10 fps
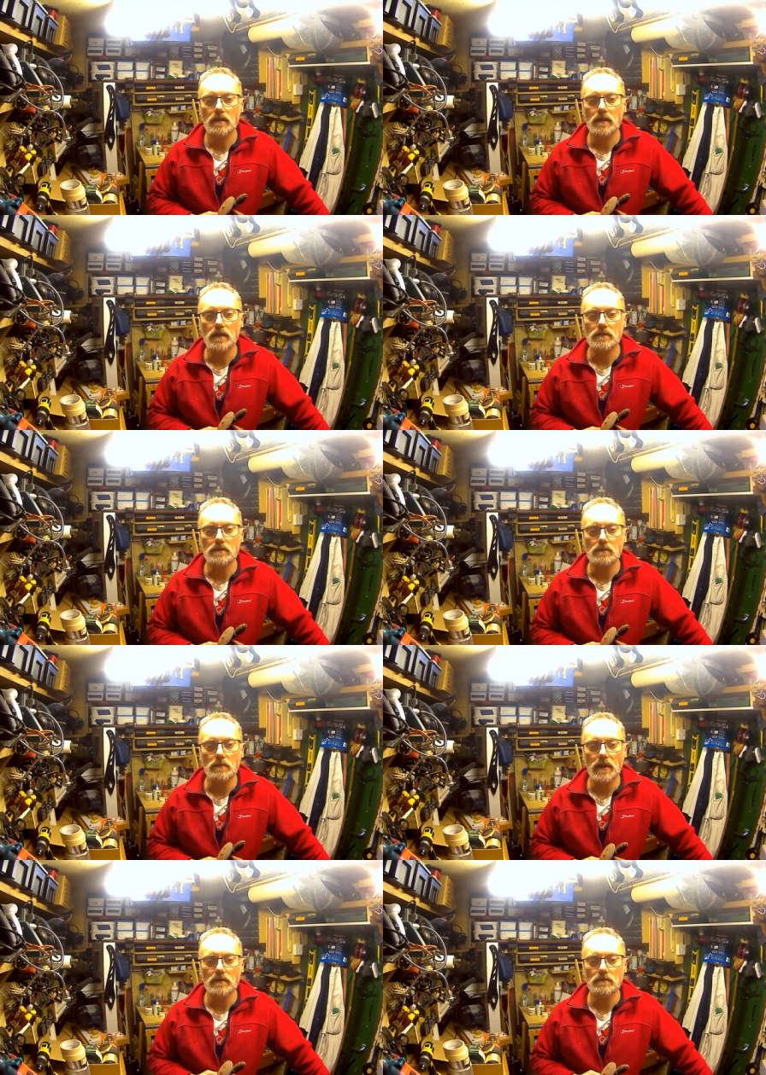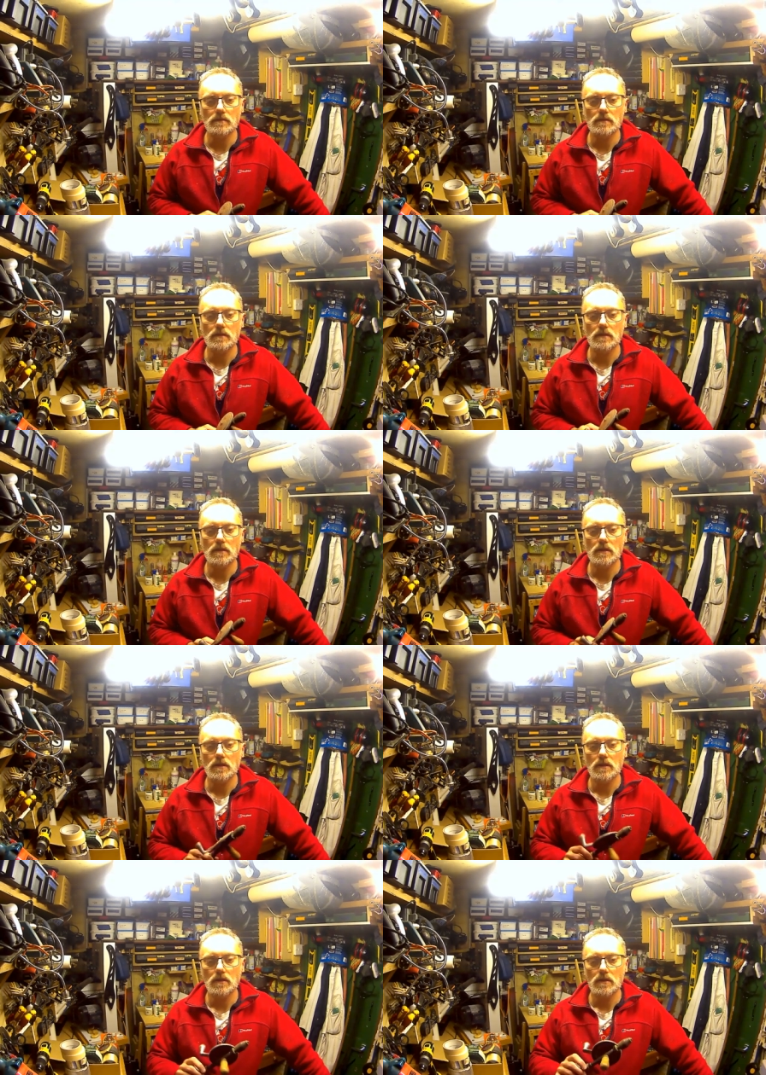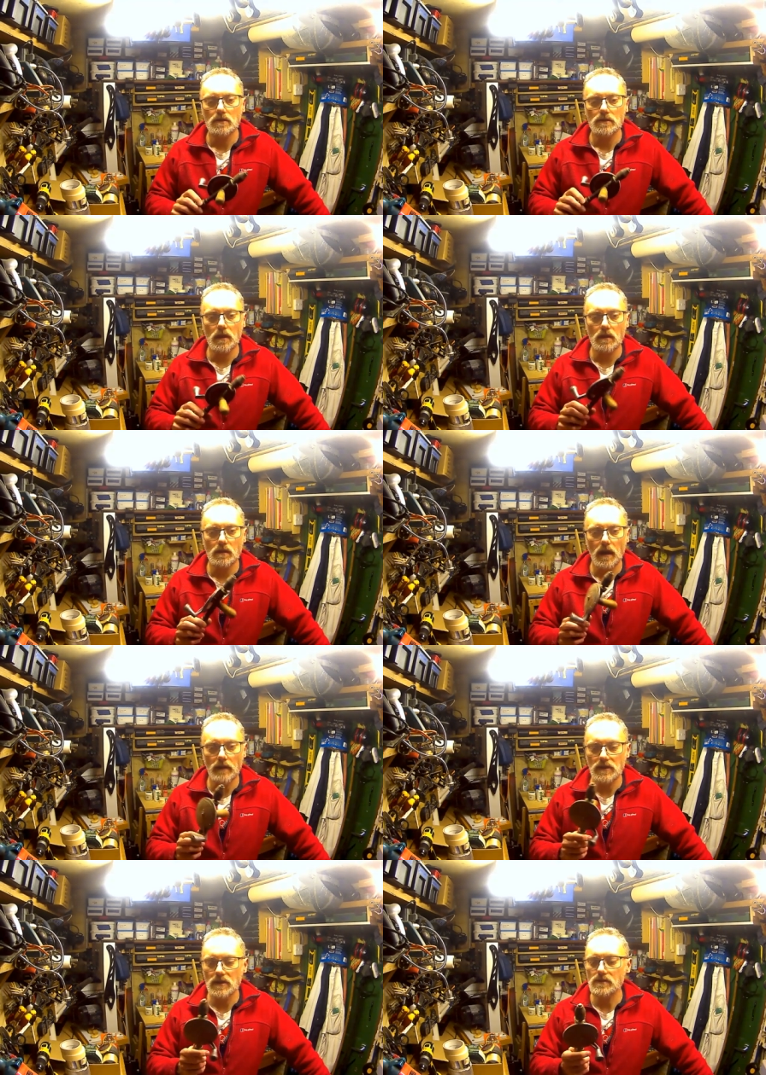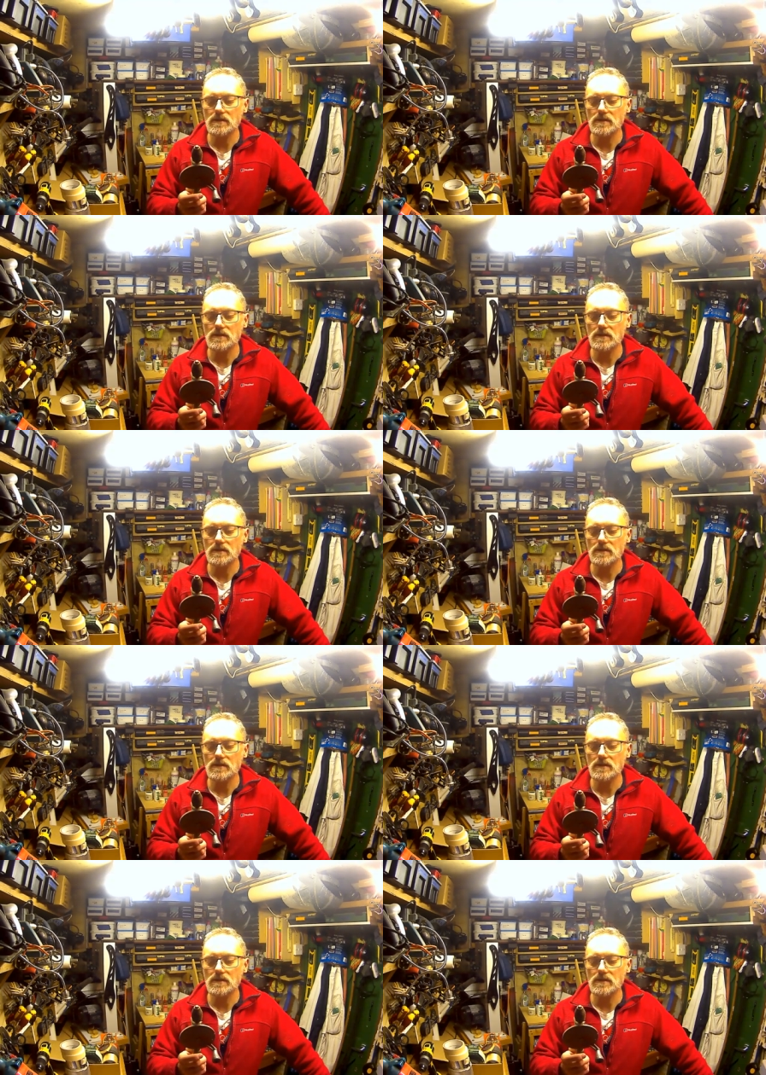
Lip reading: that seems to be better. So I have used